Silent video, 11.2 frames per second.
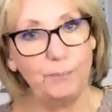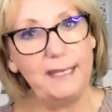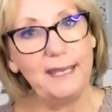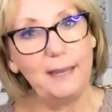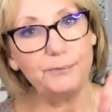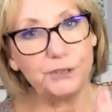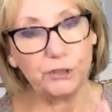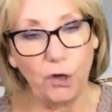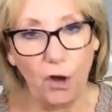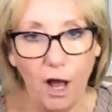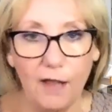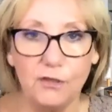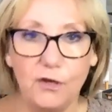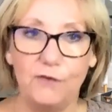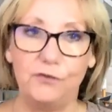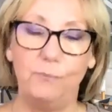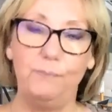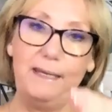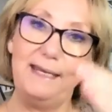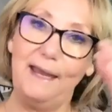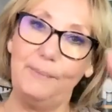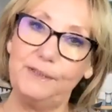being able to call on you,
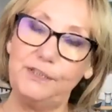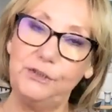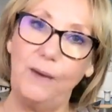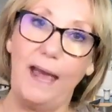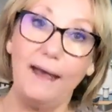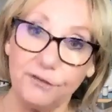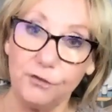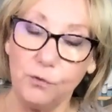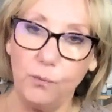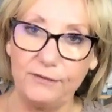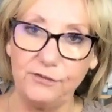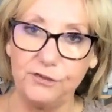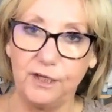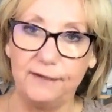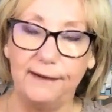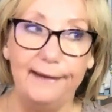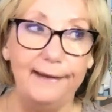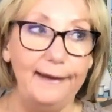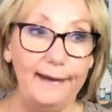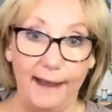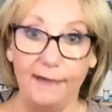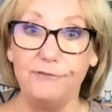being able to ask you a question
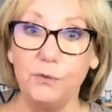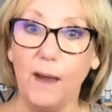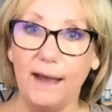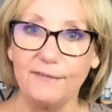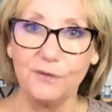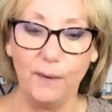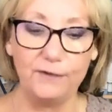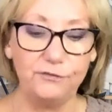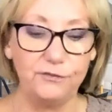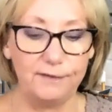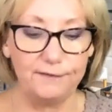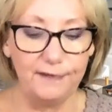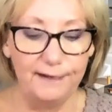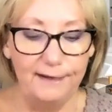and have you ask questions